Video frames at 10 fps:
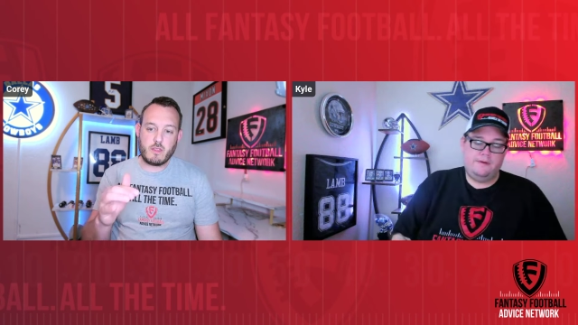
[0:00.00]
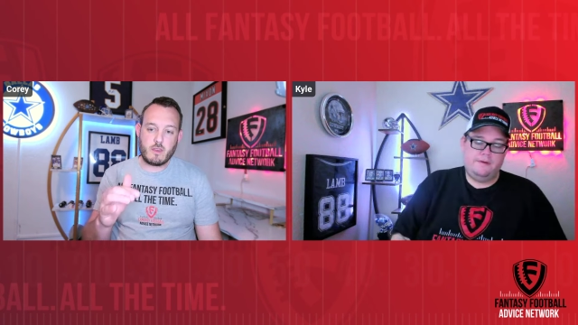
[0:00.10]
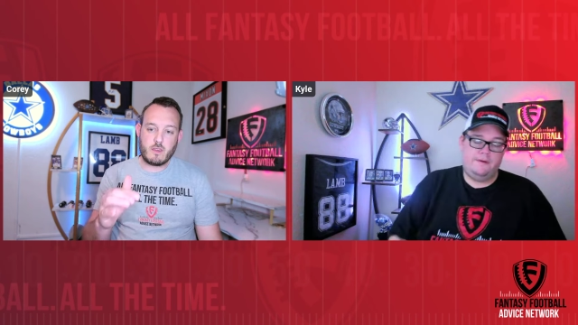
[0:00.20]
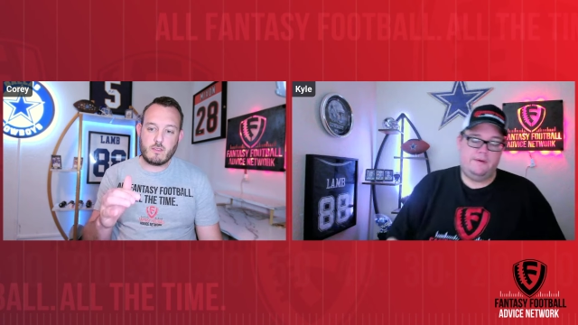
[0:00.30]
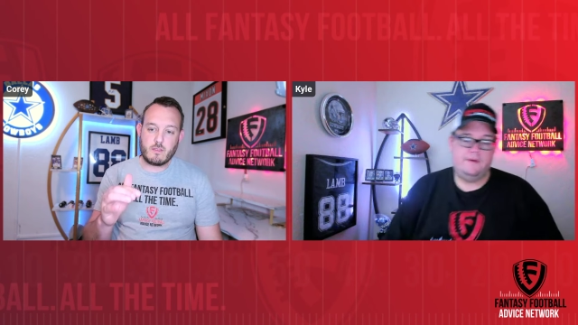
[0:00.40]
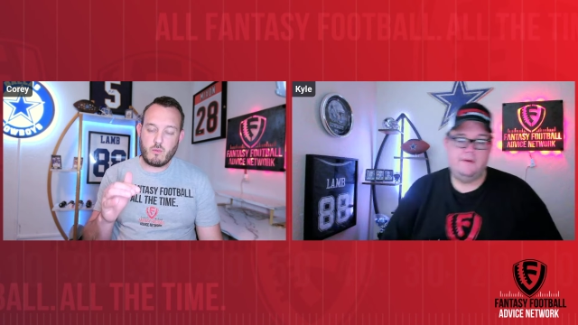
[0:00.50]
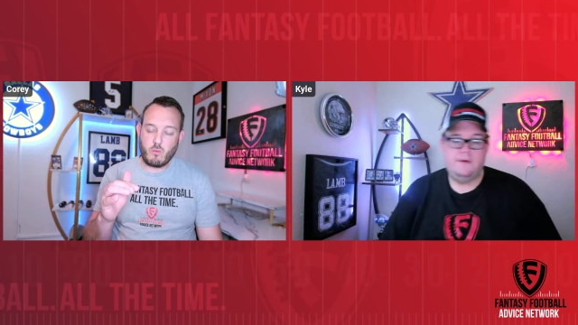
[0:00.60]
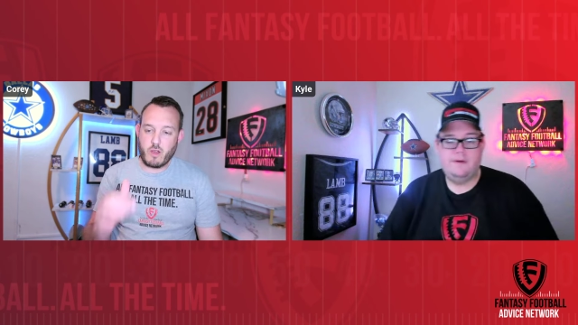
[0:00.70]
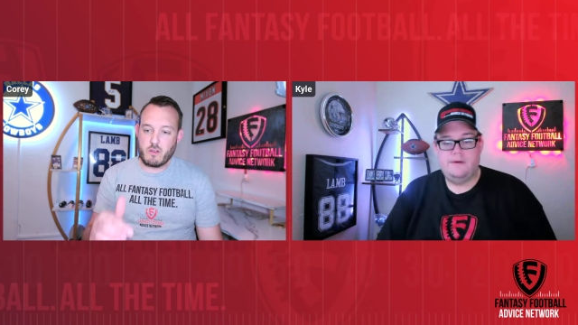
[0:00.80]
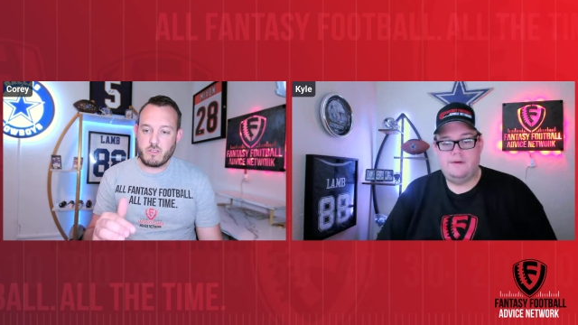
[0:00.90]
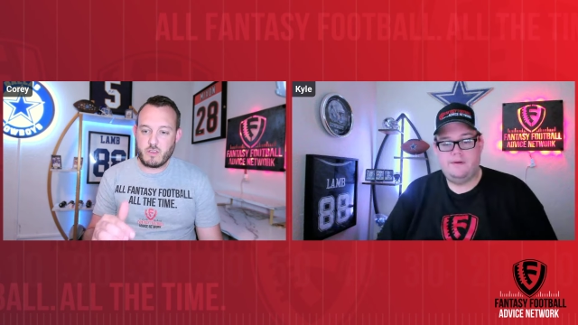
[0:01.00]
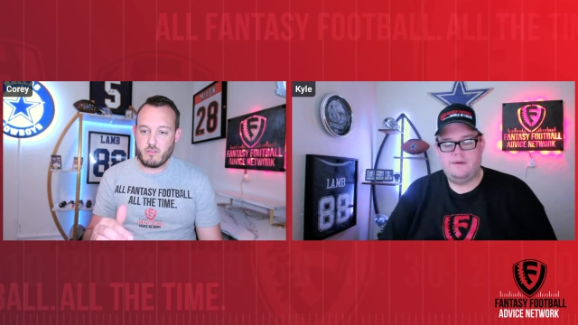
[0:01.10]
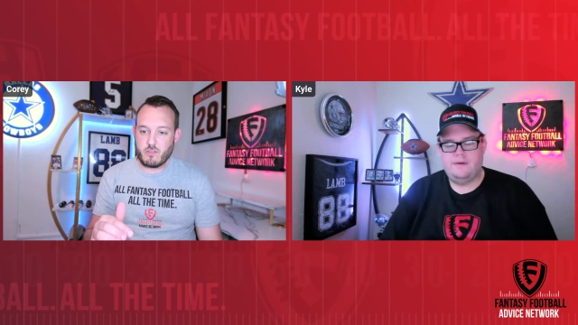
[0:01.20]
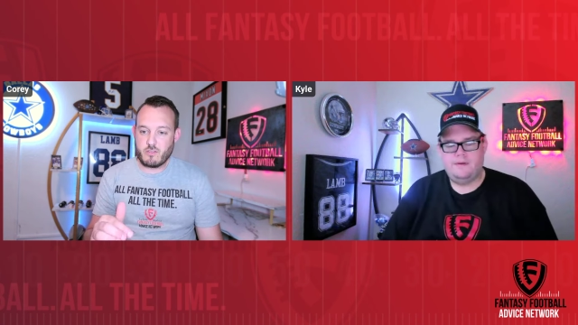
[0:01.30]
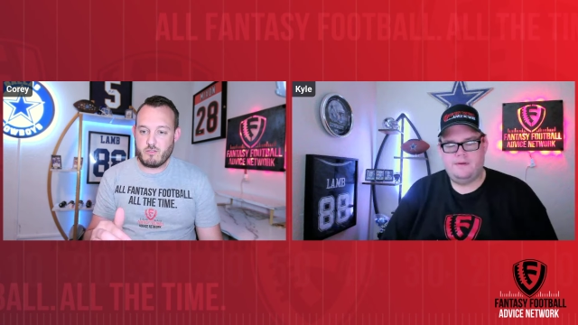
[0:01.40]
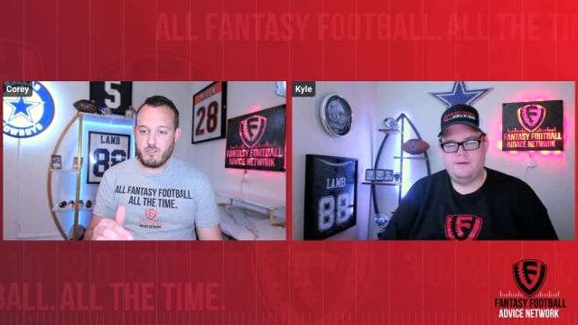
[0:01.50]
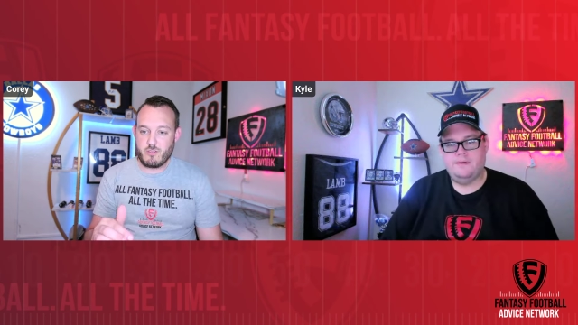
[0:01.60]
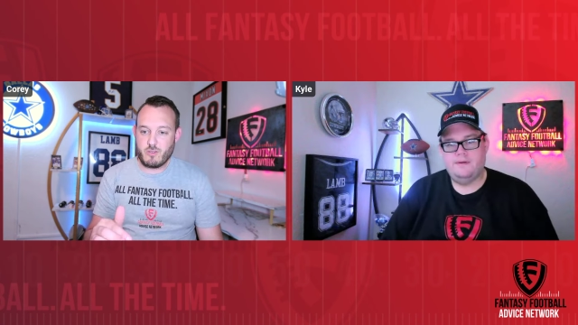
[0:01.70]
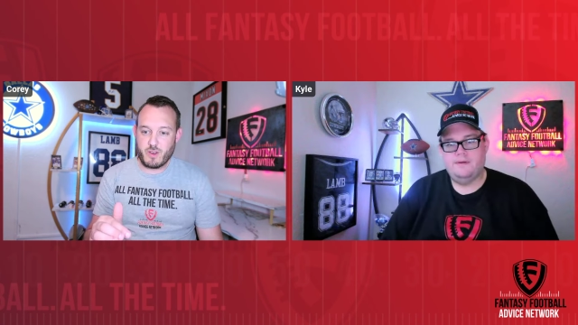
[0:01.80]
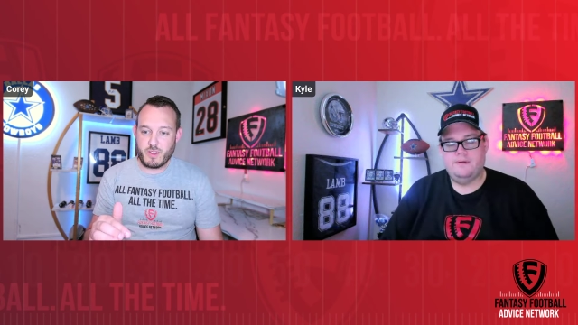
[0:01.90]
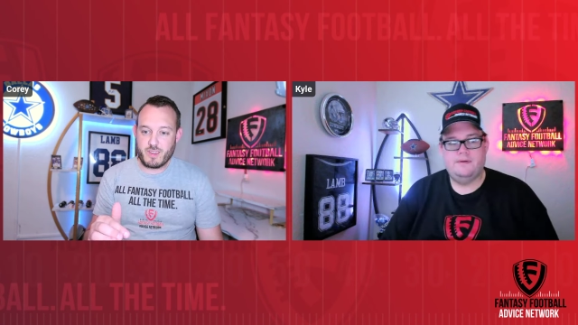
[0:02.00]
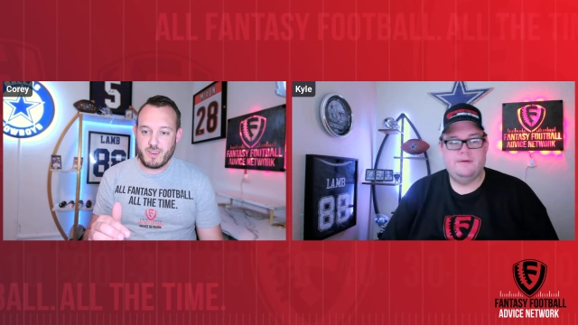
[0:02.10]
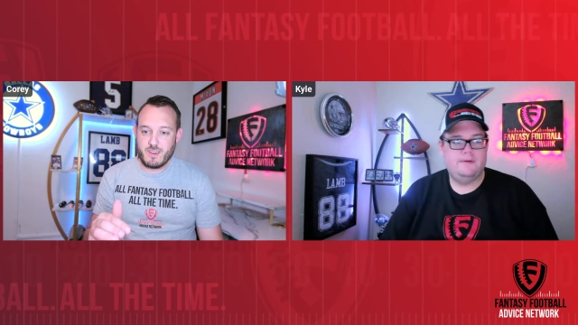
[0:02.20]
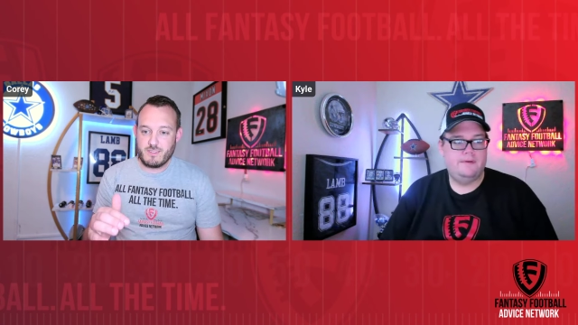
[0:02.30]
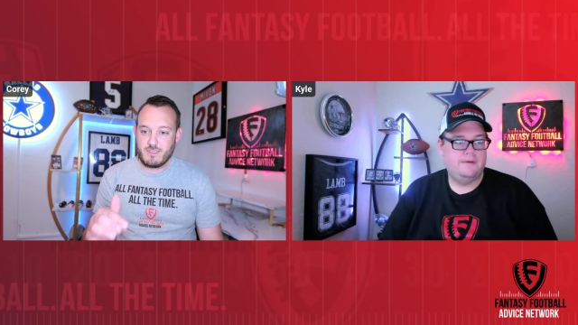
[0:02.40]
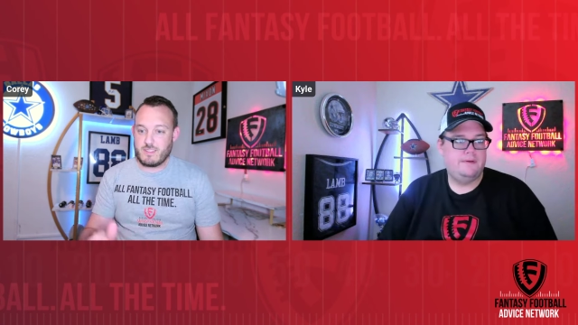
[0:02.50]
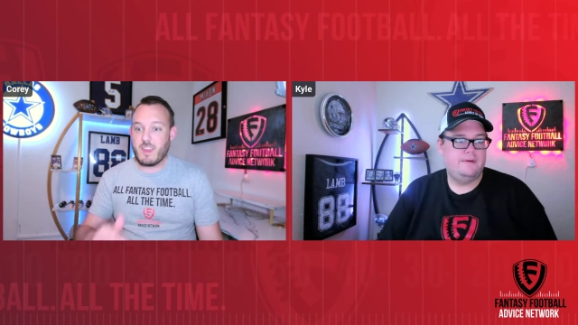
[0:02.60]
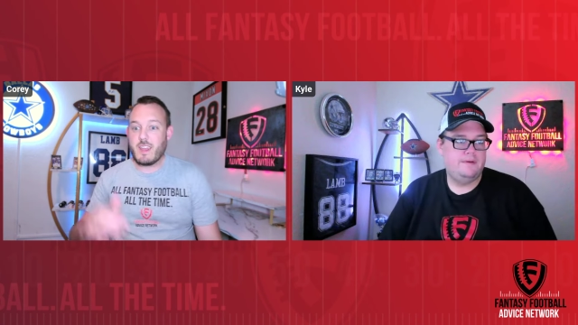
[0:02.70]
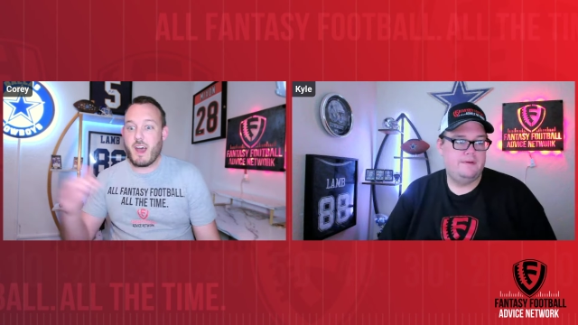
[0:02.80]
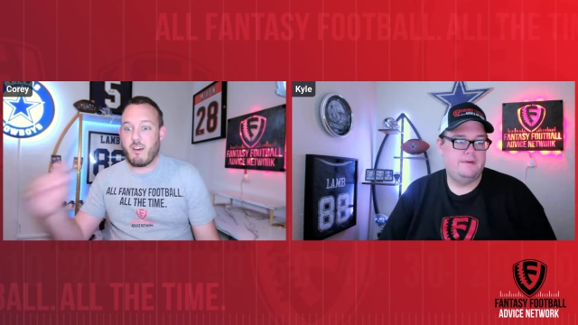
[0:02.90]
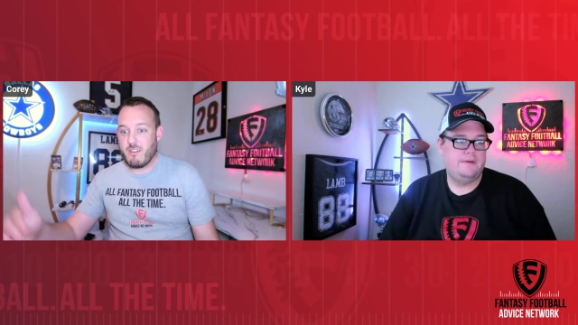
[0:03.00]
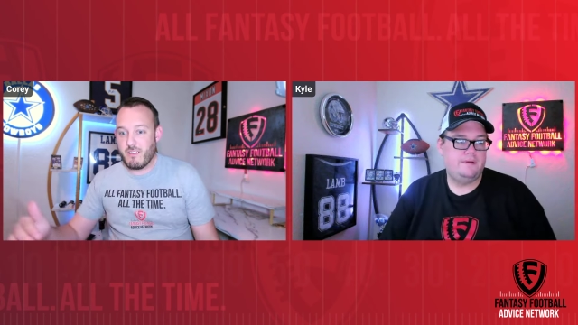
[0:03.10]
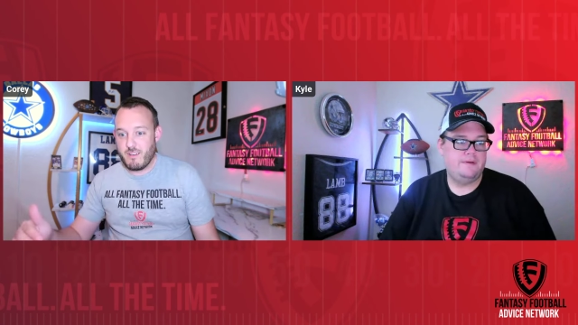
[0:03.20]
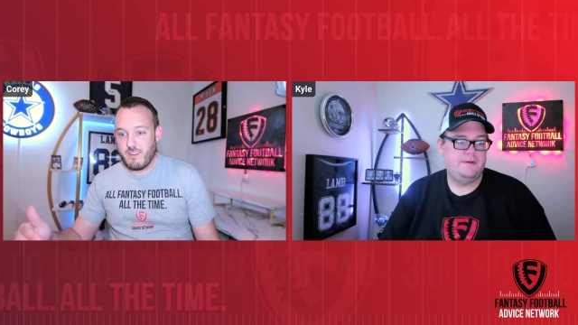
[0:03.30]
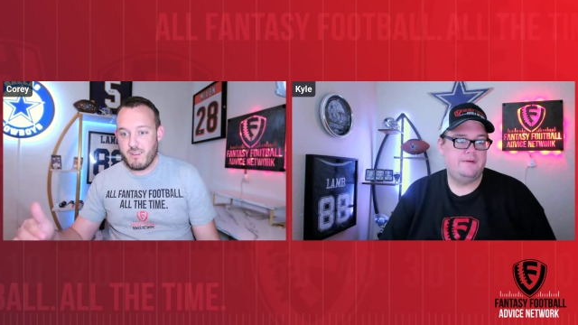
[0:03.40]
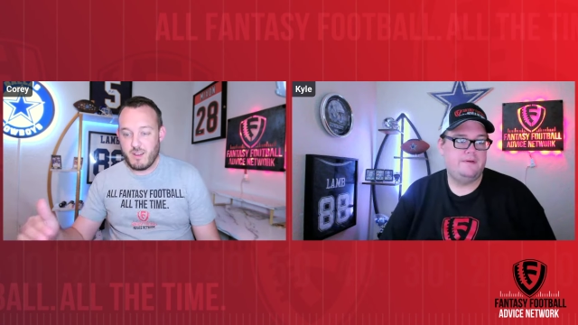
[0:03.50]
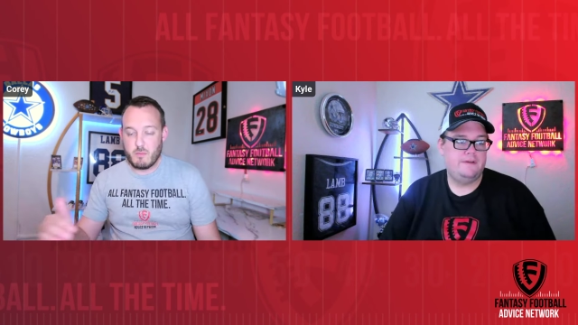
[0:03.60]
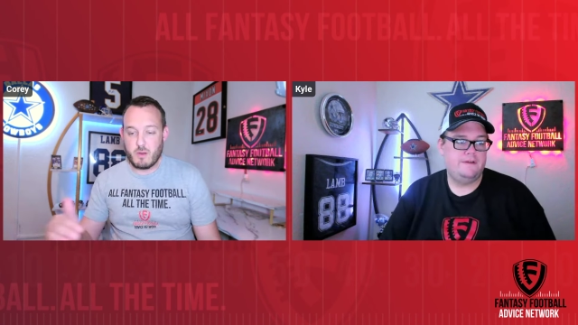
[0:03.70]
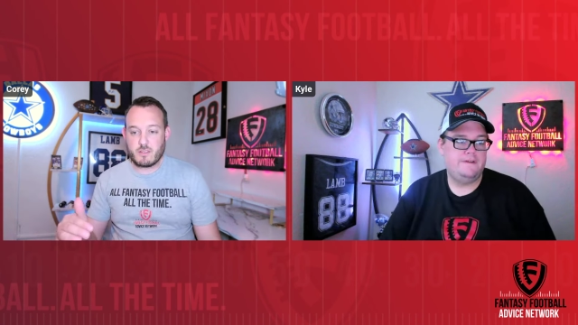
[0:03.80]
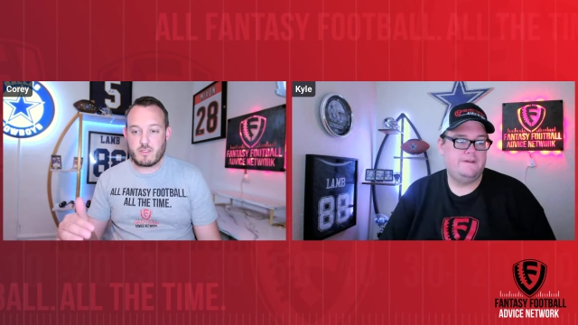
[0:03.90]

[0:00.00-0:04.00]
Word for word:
Speaker 1: of these wide receivers in New York to stand out amongst